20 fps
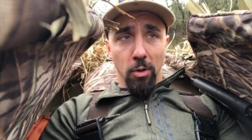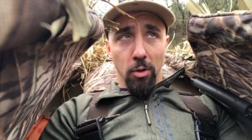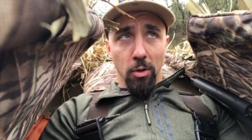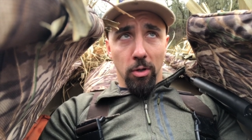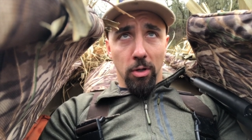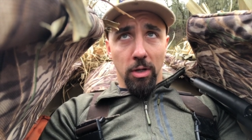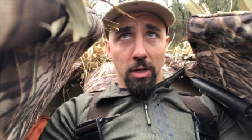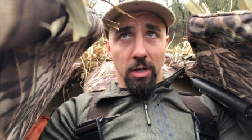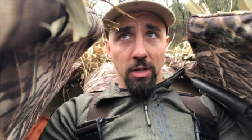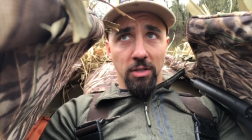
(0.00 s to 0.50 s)

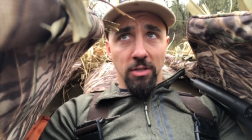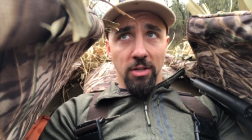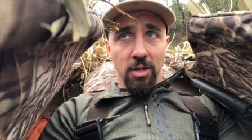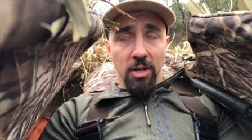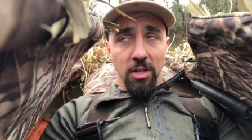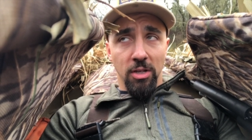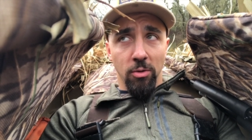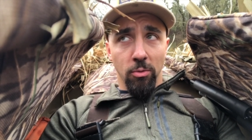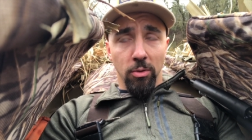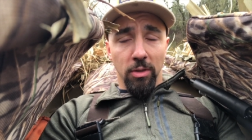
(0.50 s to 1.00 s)

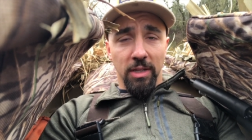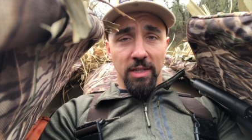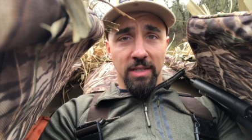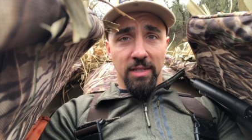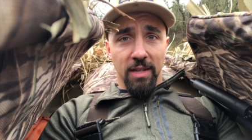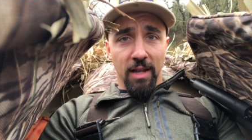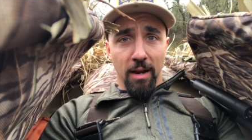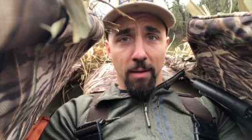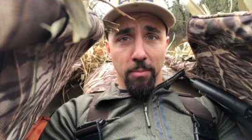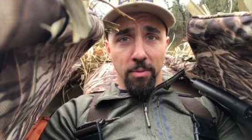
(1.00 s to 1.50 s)
continually
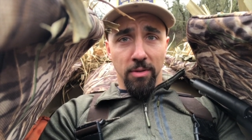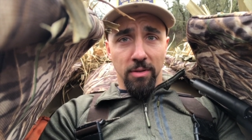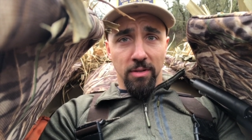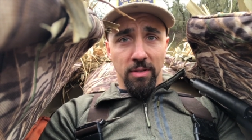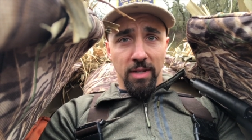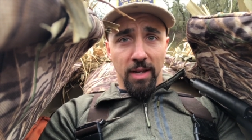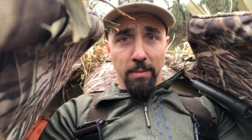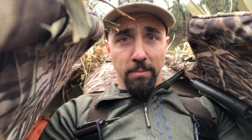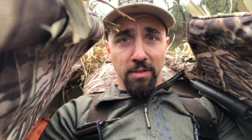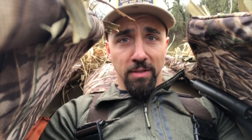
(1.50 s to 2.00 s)
set up in the
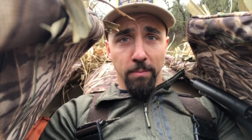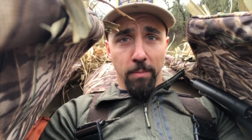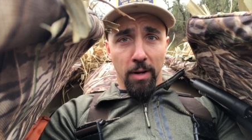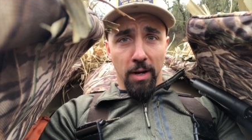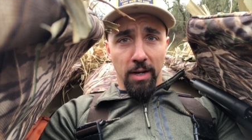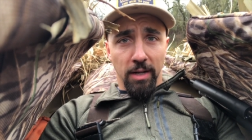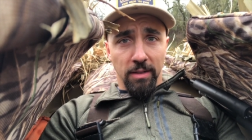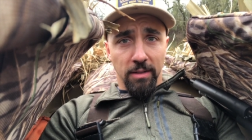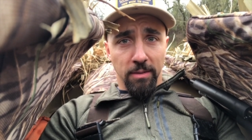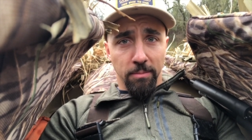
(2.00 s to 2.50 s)
same
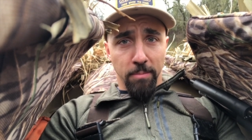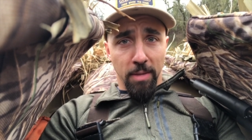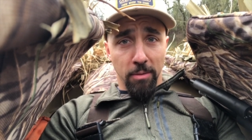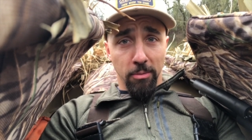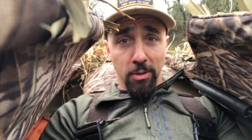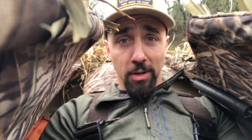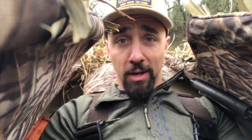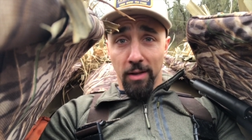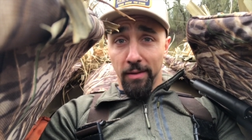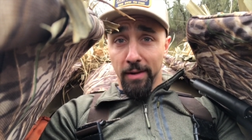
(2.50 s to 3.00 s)
spots,
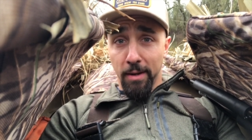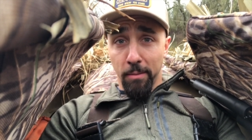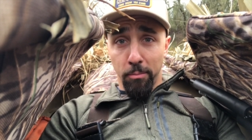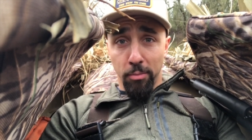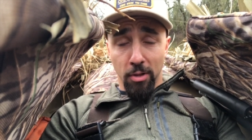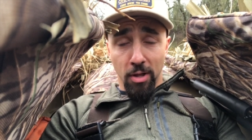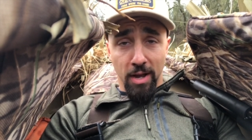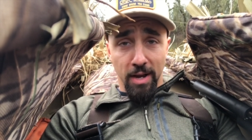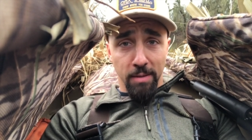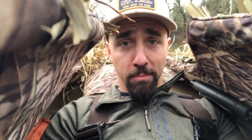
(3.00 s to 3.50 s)
maybe you got like a
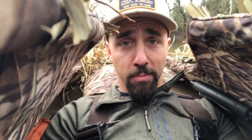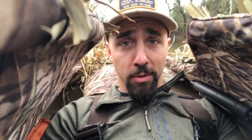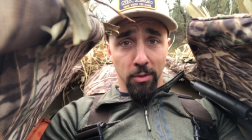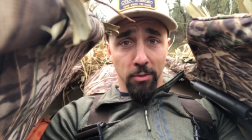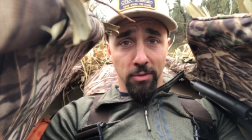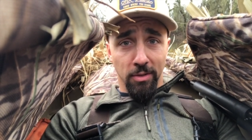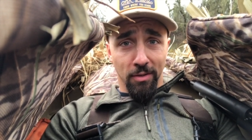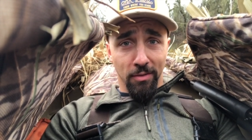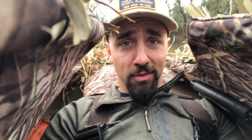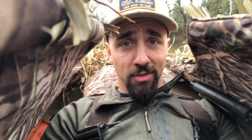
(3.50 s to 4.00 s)
blind
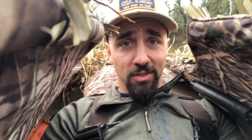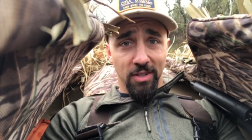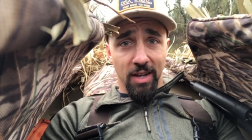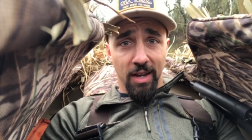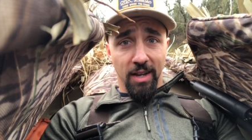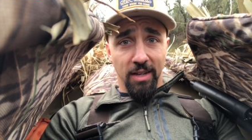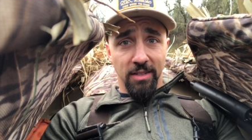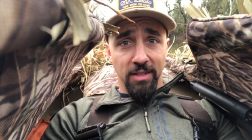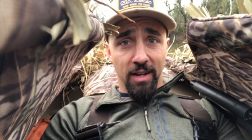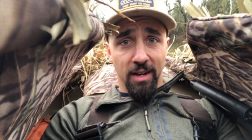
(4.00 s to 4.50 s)
built on the
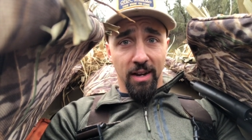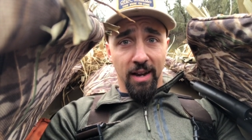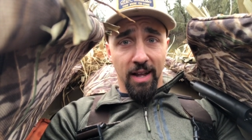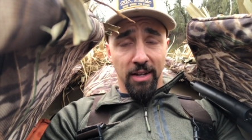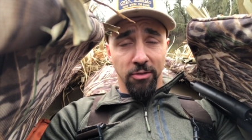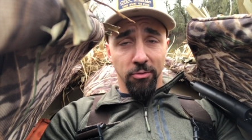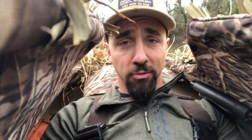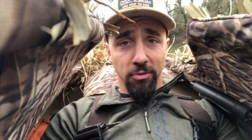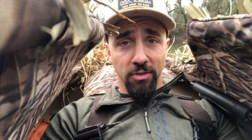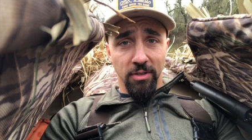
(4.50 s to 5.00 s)
sides out of
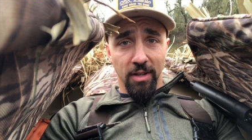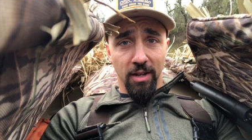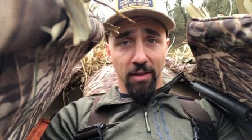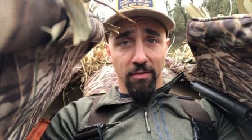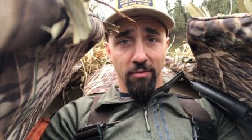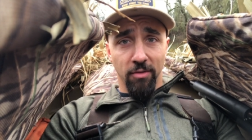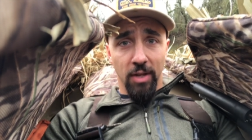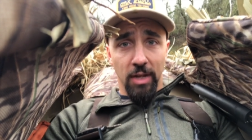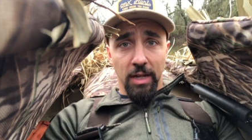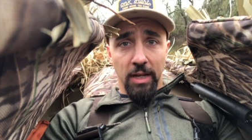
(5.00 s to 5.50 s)
natural
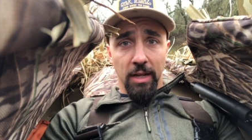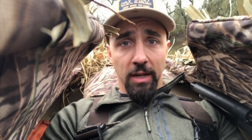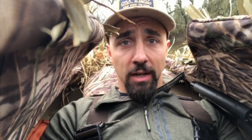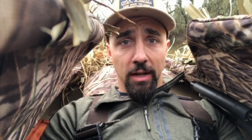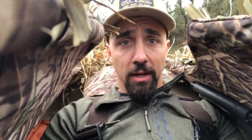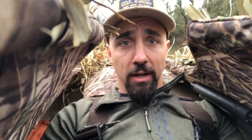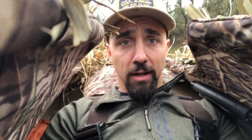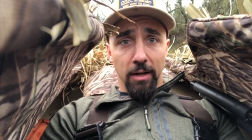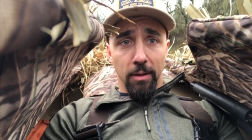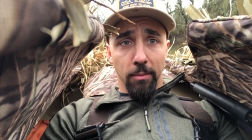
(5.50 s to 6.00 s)
stuff,
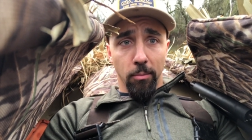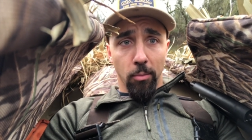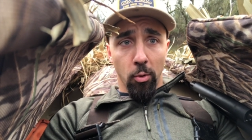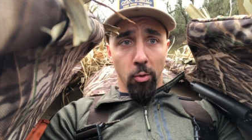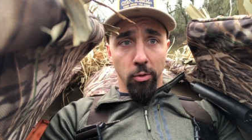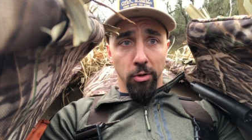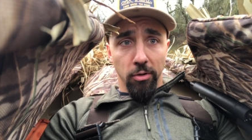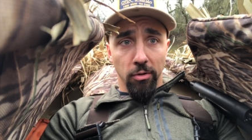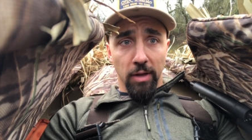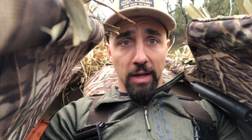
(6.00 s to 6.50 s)

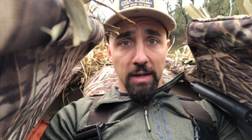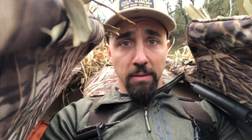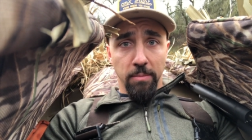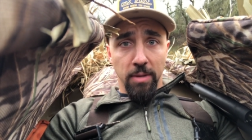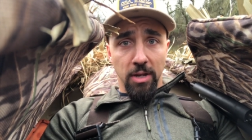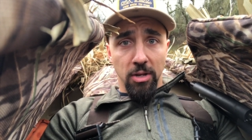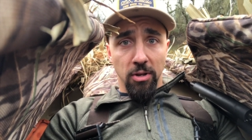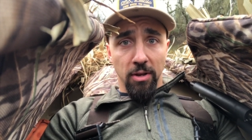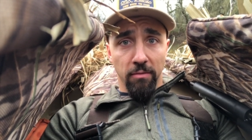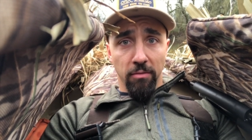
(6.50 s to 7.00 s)
or you're like
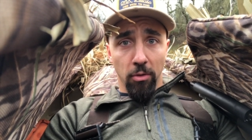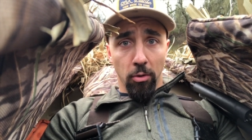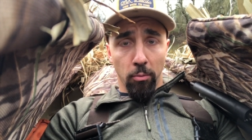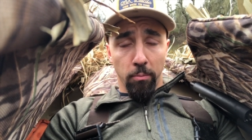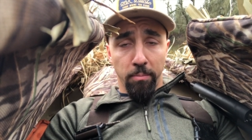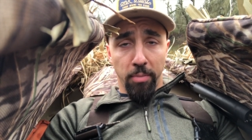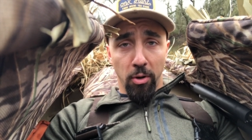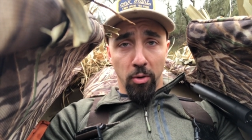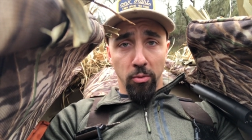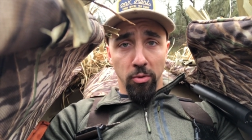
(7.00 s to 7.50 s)
me and you have a little
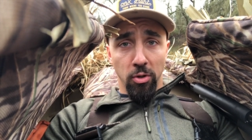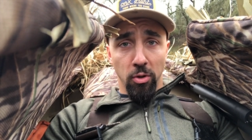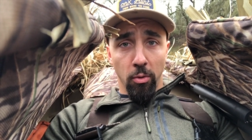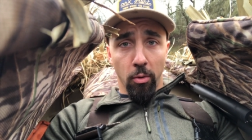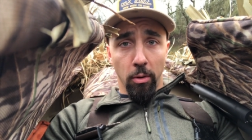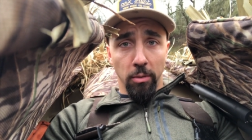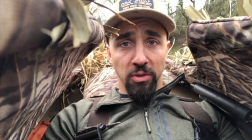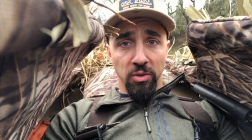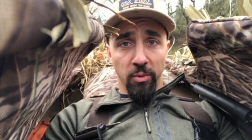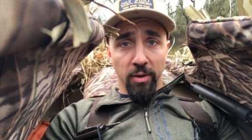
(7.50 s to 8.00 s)
boat and you
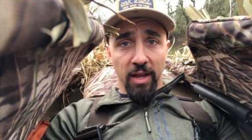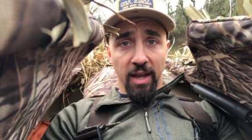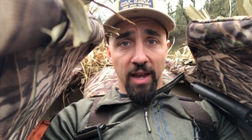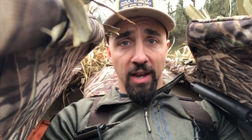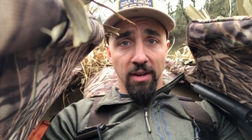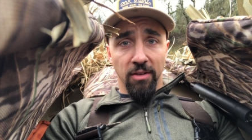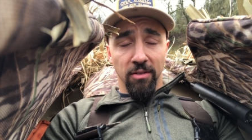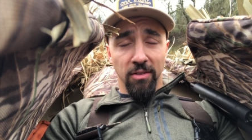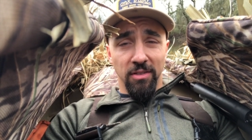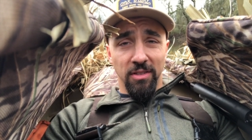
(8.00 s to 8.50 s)
always want to
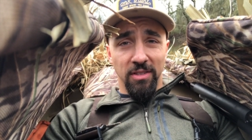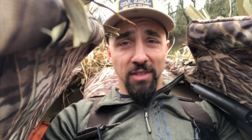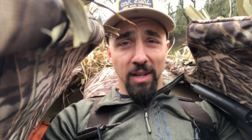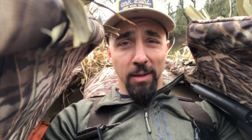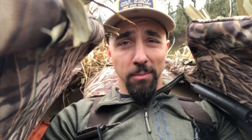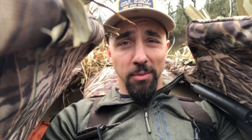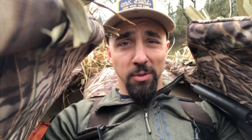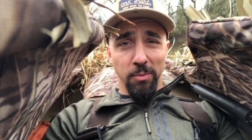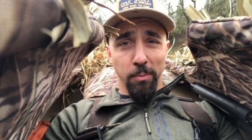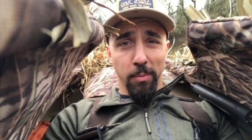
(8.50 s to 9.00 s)
anchor on the
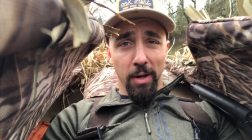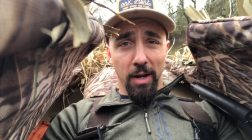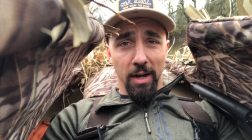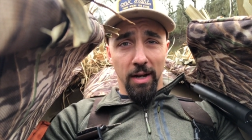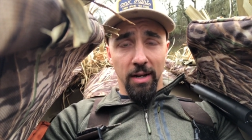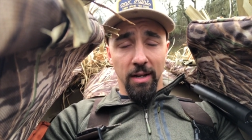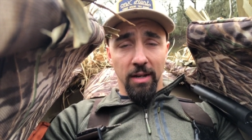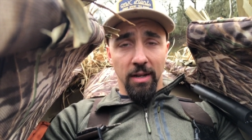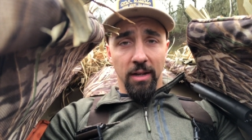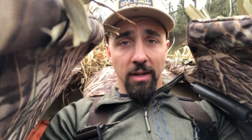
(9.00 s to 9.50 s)
same
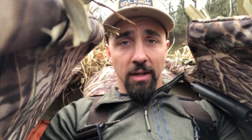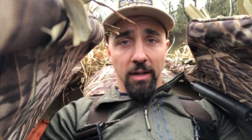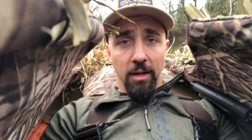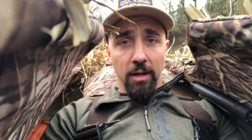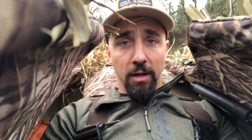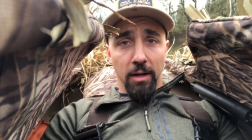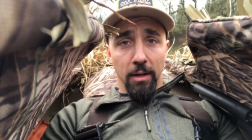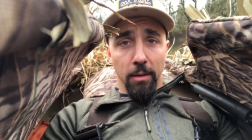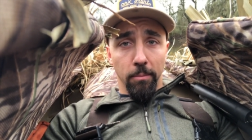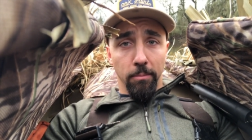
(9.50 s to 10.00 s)
spot,
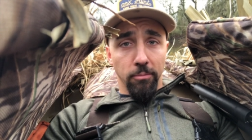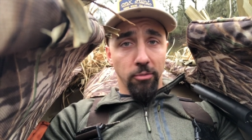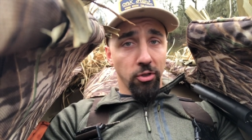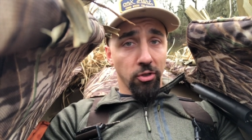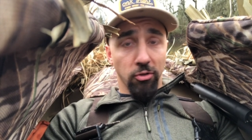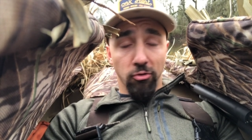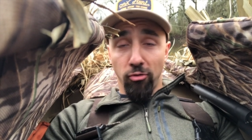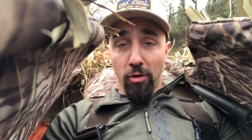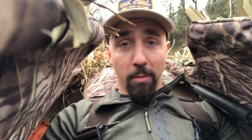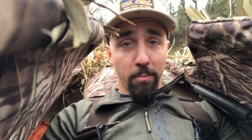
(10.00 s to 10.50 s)

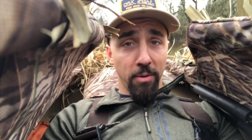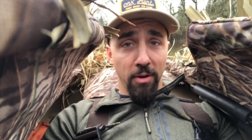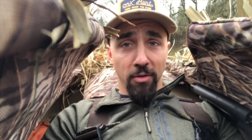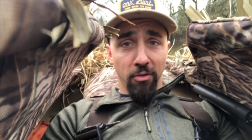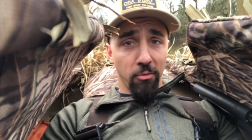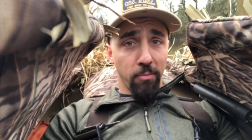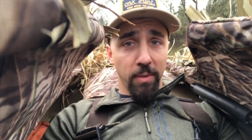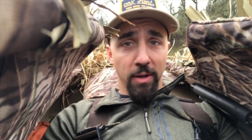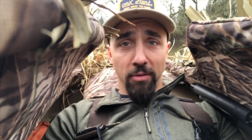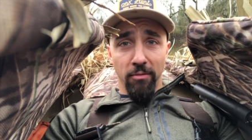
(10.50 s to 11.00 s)
just drop
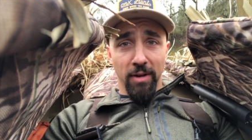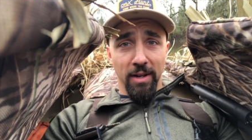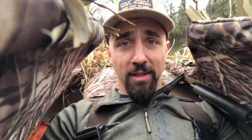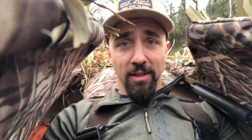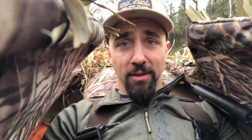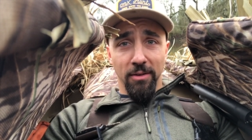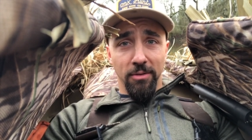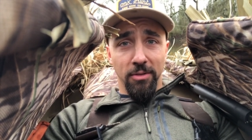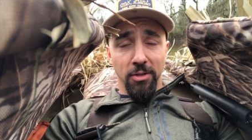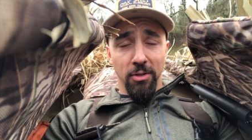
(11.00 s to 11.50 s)
another pin right
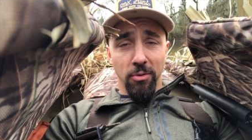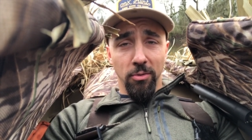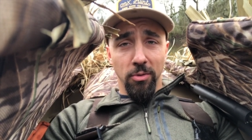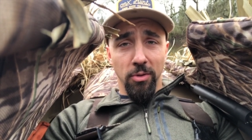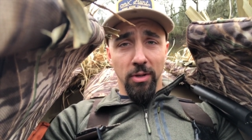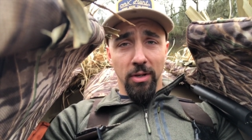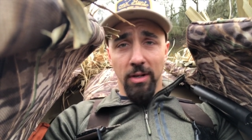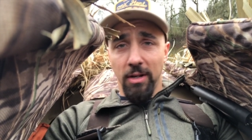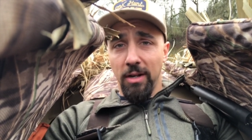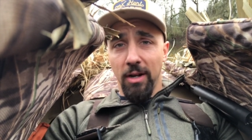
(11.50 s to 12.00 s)
there too.
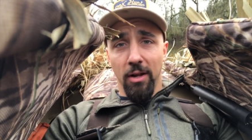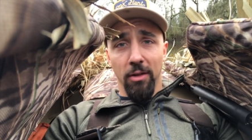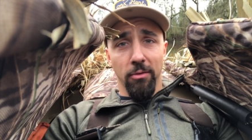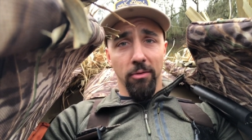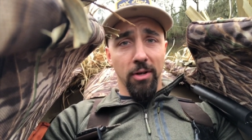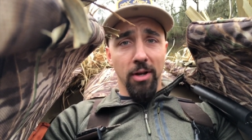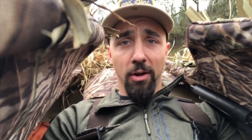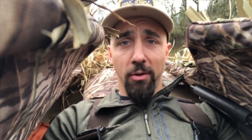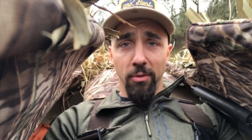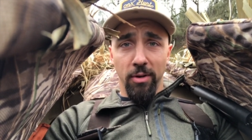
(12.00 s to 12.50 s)
You can
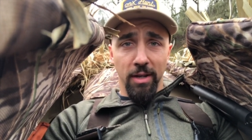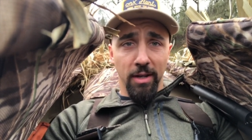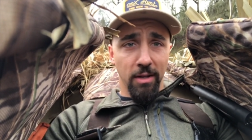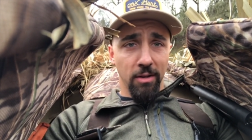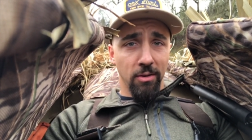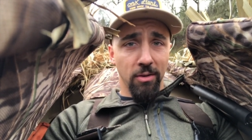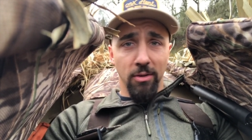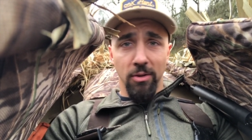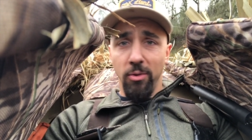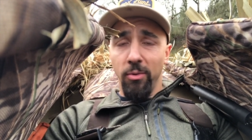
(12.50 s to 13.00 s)
color code
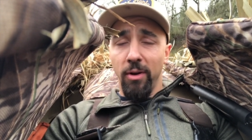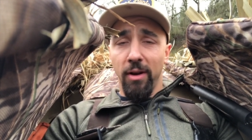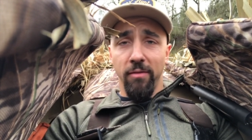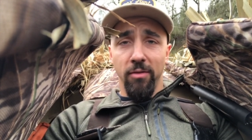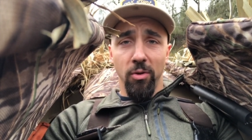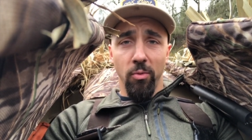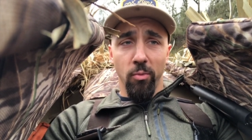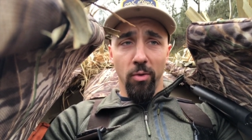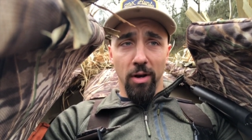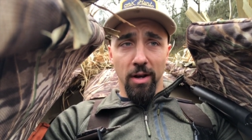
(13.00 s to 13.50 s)
it, you can do
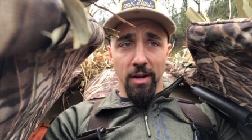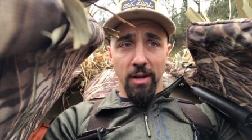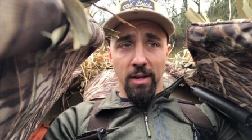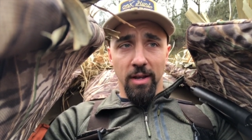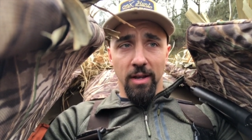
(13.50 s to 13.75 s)
whatever you want,